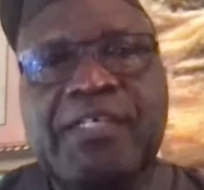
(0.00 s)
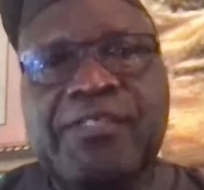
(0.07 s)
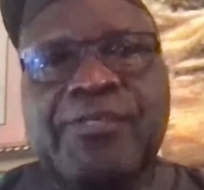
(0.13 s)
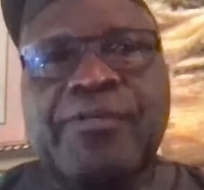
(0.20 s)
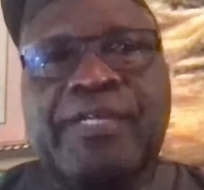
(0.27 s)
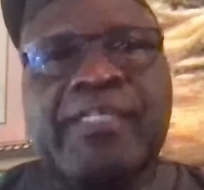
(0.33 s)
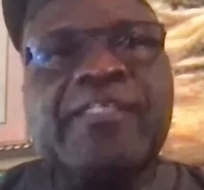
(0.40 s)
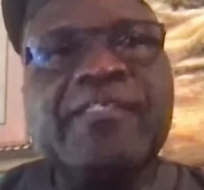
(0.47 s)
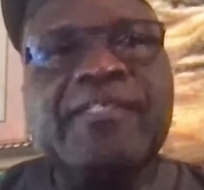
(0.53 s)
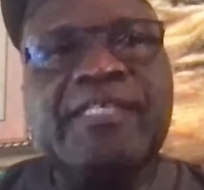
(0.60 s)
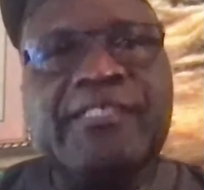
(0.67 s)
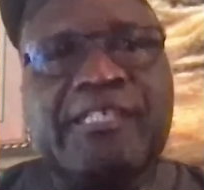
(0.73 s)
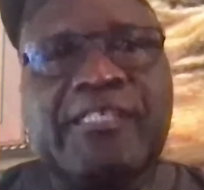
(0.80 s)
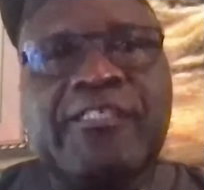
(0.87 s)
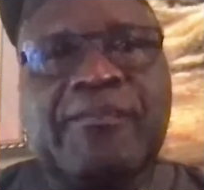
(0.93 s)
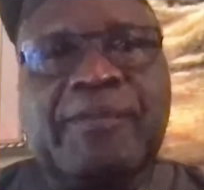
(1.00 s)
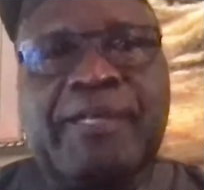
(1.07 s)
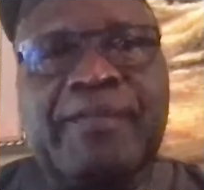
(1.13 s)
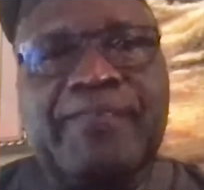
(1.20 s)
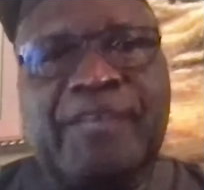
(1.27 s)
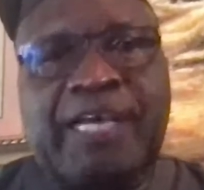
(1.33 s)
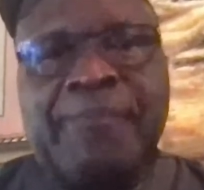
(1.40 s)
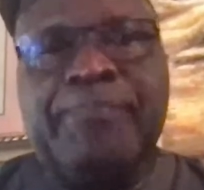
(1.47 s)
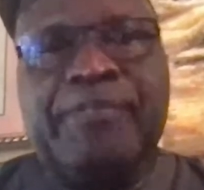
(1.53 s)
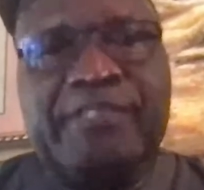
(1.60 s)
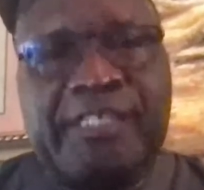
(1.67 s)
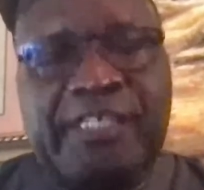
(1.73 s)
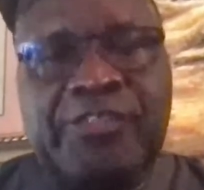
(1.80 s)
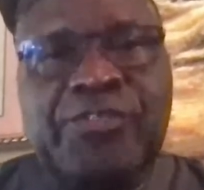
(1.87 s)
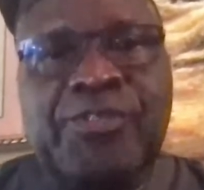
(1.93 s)
So, ladies and gentlemen, I
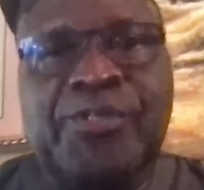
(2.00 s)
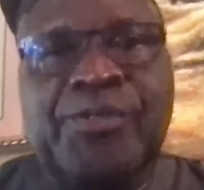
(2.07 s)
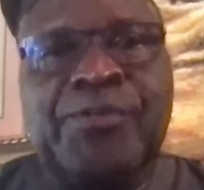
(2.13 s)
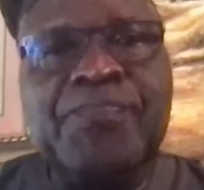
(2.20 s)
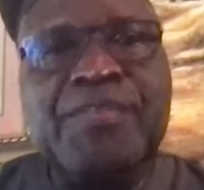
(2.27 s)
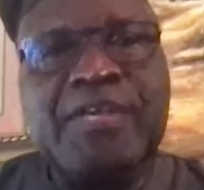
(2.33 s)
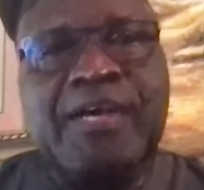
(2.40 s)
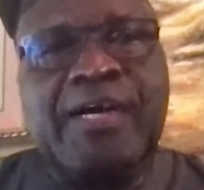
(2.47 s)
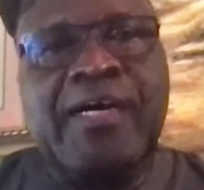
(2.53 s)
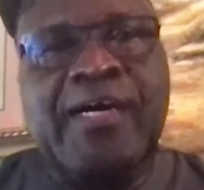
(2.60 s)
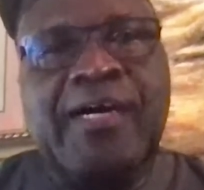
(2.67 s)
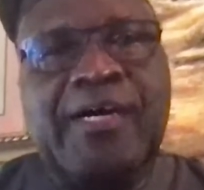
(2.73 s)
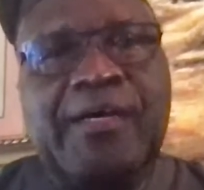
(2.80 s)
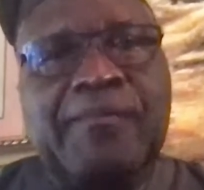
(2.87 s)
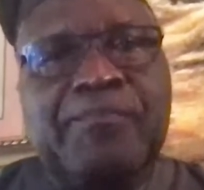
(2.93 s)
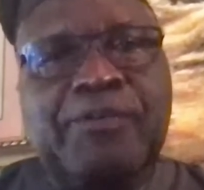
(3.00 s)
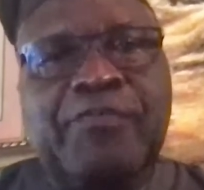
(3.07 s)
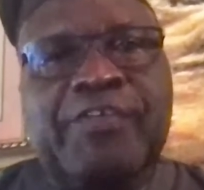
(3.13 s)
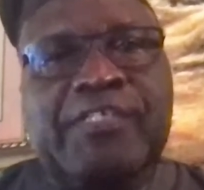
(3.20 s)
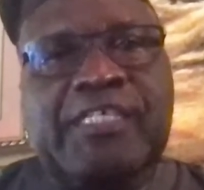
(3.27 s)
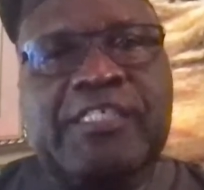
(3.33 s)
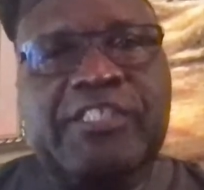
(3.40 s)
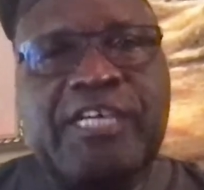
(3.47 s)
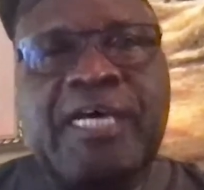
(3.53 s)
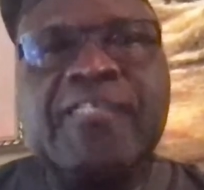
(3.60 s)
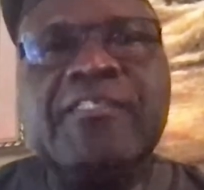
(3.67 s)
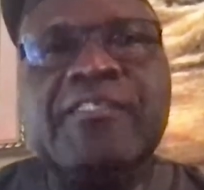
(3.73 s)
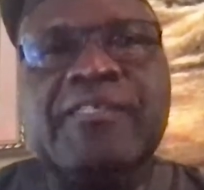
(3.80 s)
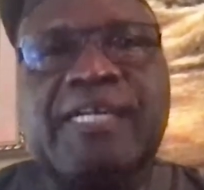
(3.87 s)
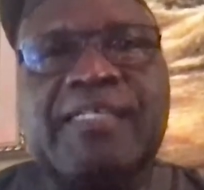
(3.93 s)
present to you uh, Professor
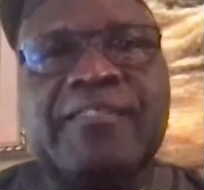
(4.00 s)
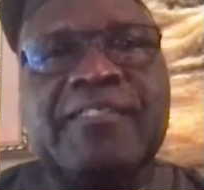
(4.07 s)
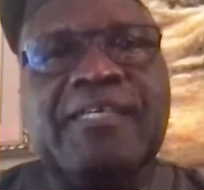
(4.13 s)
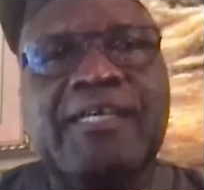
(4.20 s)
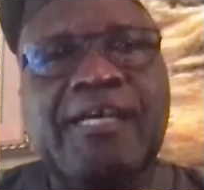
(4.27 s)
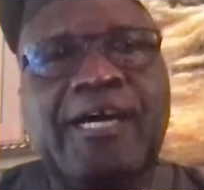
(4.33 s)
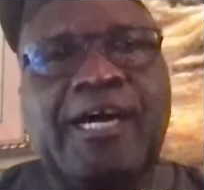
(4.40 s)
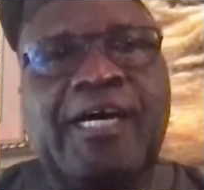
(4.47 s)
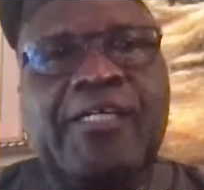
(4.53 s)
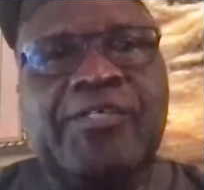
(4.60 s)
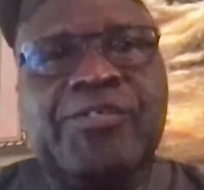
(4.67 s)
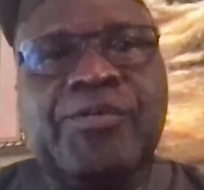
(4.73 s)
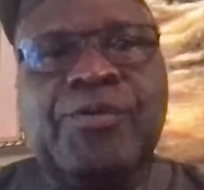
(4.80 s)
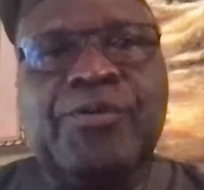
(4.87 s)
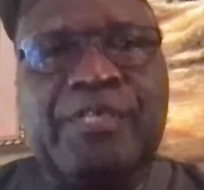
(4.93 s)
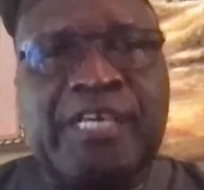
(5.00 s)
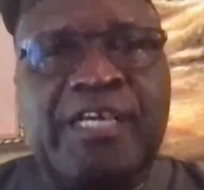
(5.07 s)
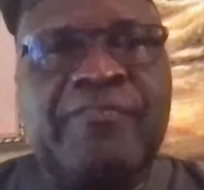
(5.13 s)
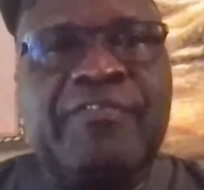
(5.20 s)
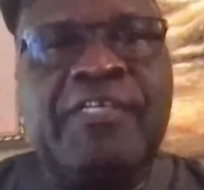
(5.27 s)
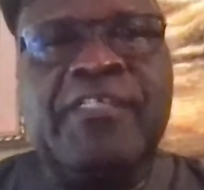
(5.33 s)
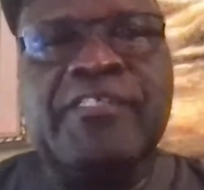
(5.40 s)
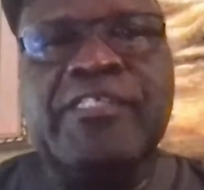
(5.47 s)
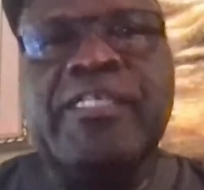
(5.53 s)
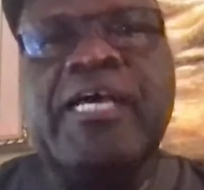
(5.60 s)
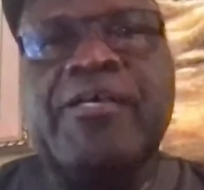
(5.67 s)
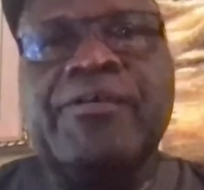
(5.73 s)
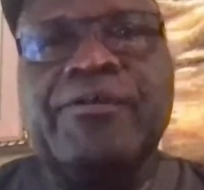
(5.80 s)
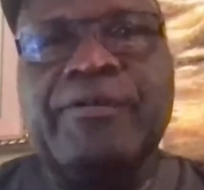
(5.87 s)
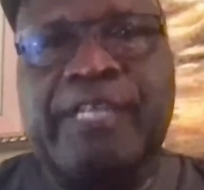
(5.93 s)
Charles Grant to give his
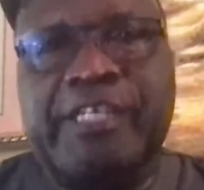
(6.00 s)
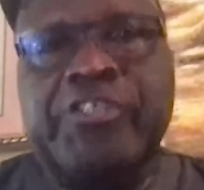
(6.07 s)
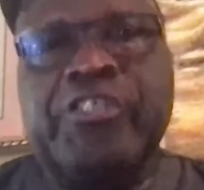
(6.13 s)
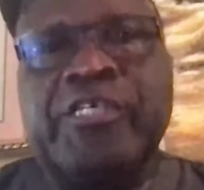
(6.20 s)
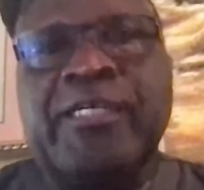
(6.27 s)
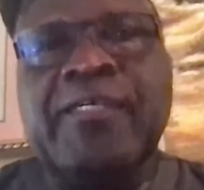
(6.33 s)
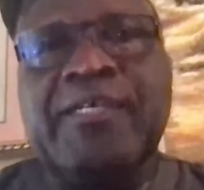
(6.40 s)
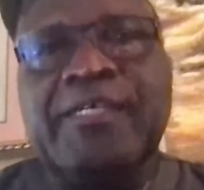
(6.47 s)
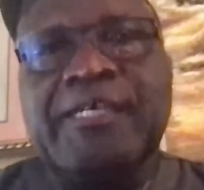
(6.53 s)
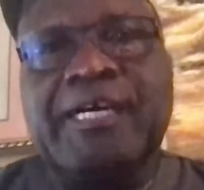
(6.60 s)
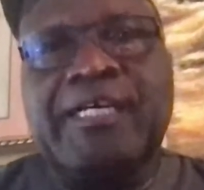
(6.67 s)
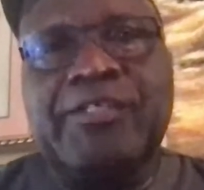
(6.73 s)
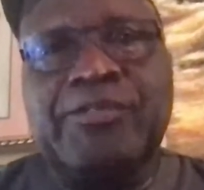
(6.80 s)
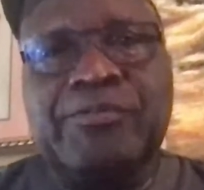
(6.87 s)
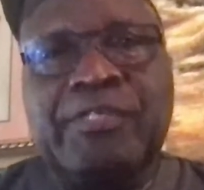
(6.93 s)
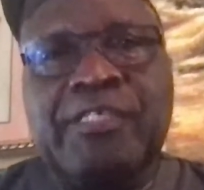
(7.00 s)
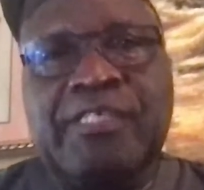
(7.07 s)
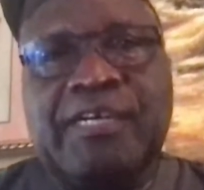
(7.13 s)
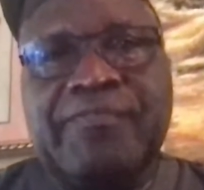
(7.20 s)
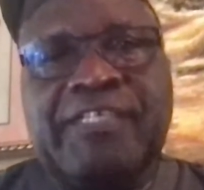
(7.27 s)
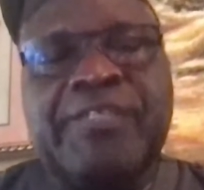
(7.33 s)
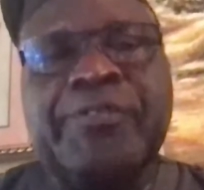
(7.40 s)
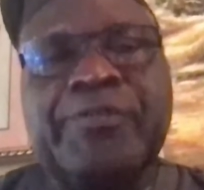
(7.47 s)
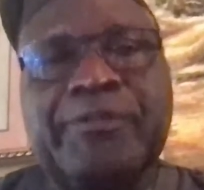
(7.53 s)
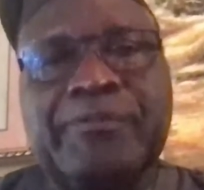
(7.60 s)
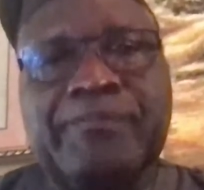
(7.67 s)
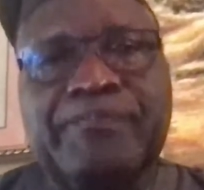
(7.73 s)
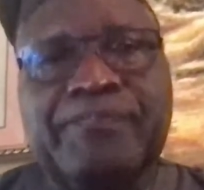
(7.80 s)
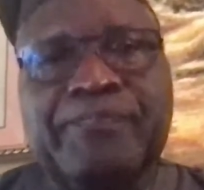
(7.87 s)
inaugural lecture this afternoon.